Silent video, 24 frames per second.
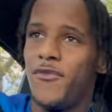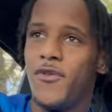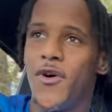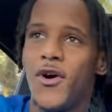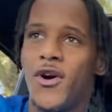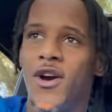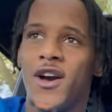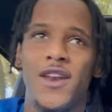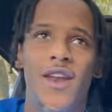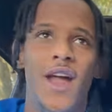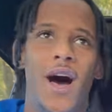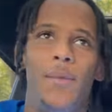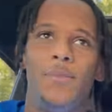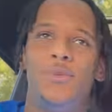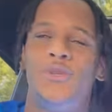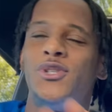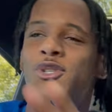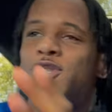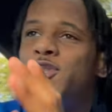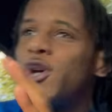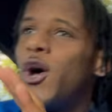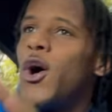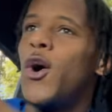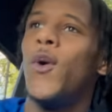woken up
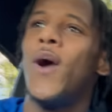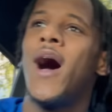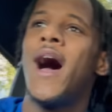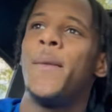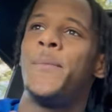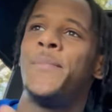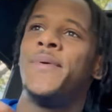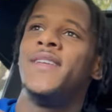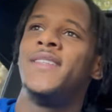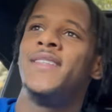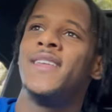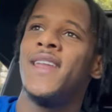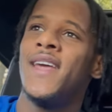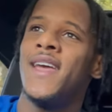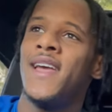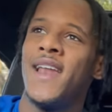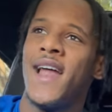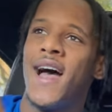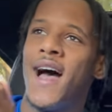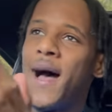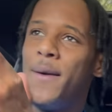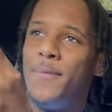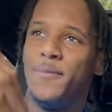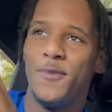so happy today.
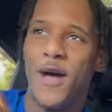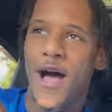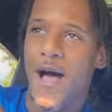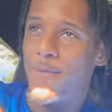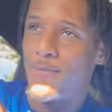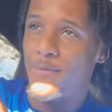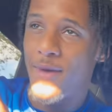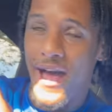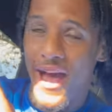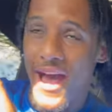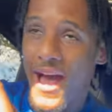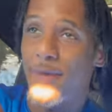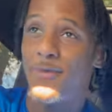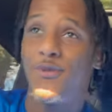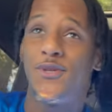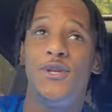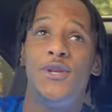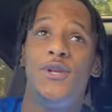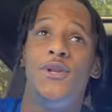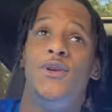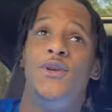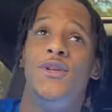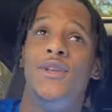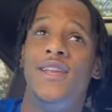Like I'm
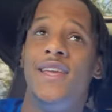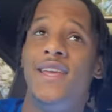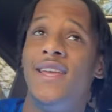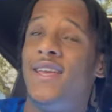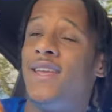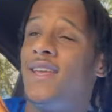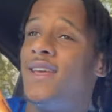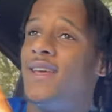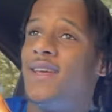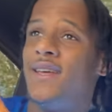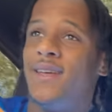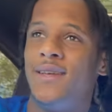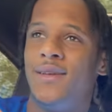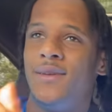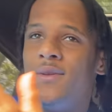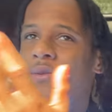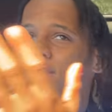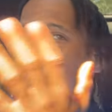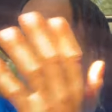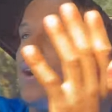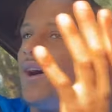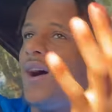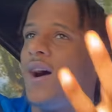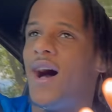
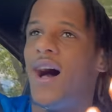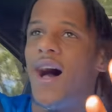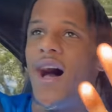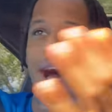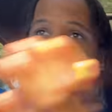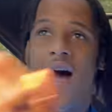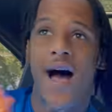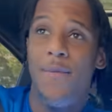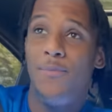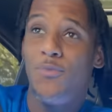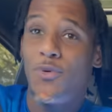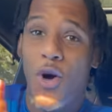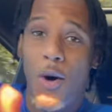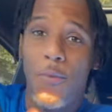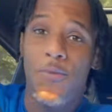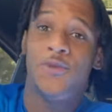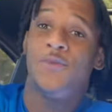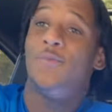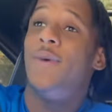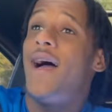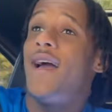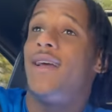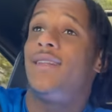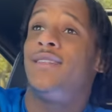
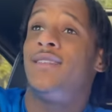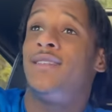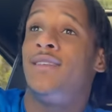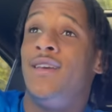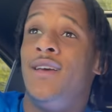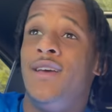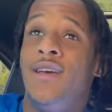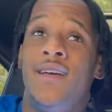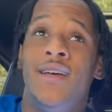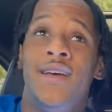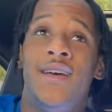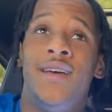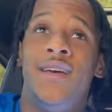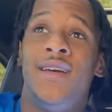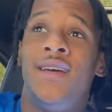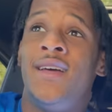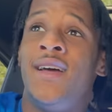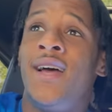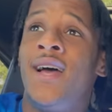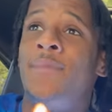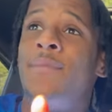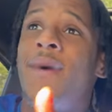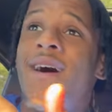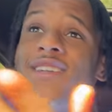gobsmacked.
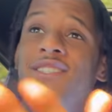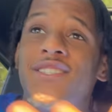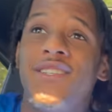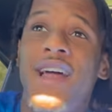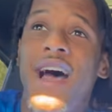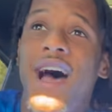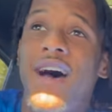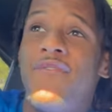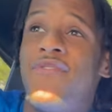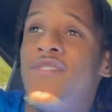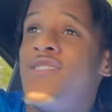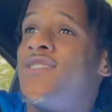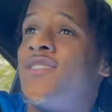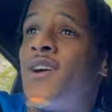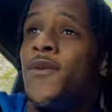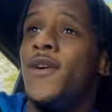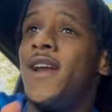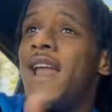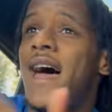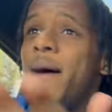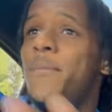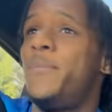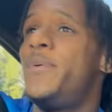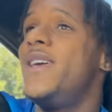Imagine having
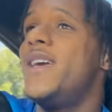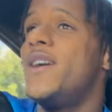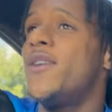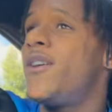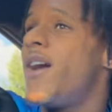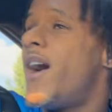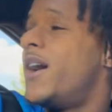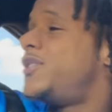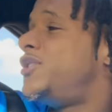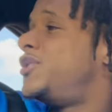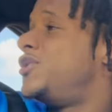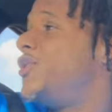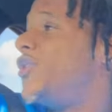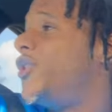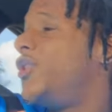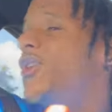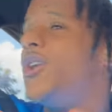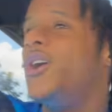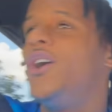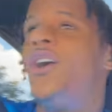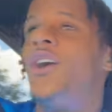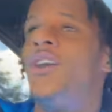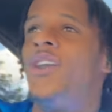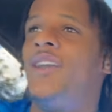someone like Peter Crouch in your
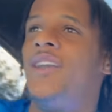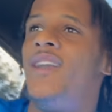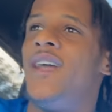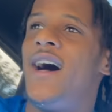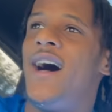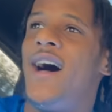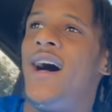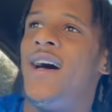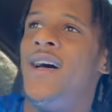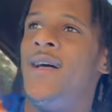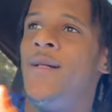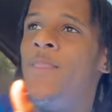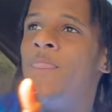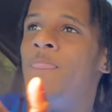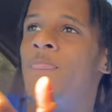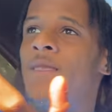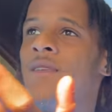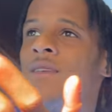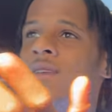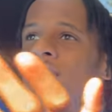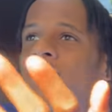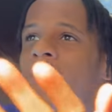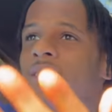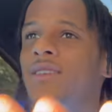yard, and that
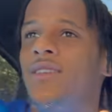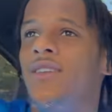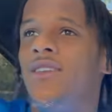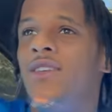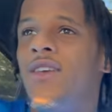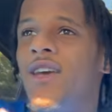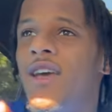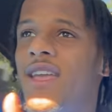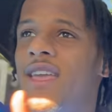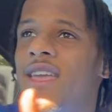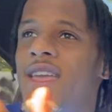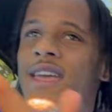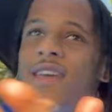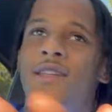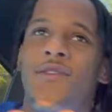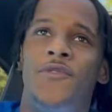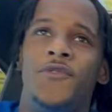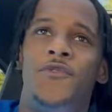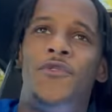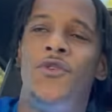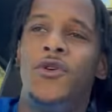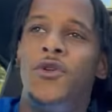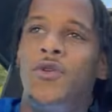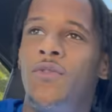you're eating
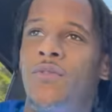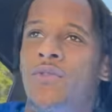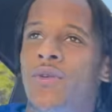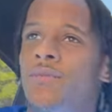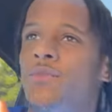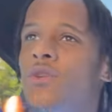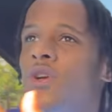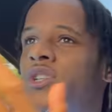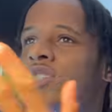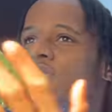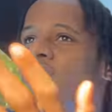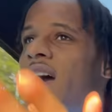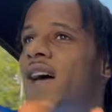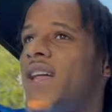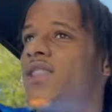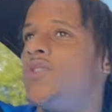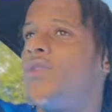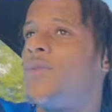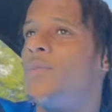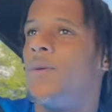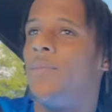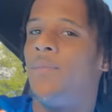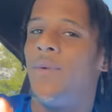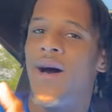food with him, you're chatting
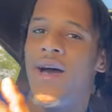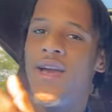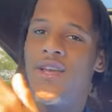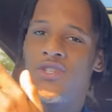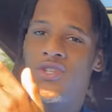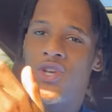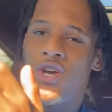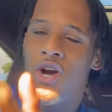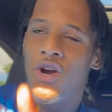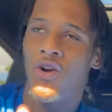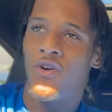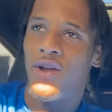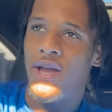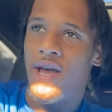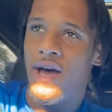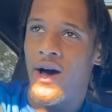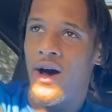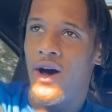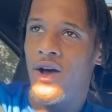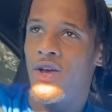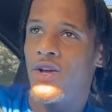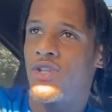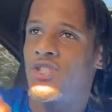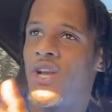to him about his
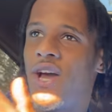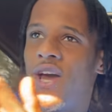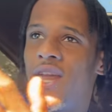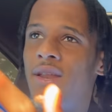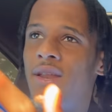career, it's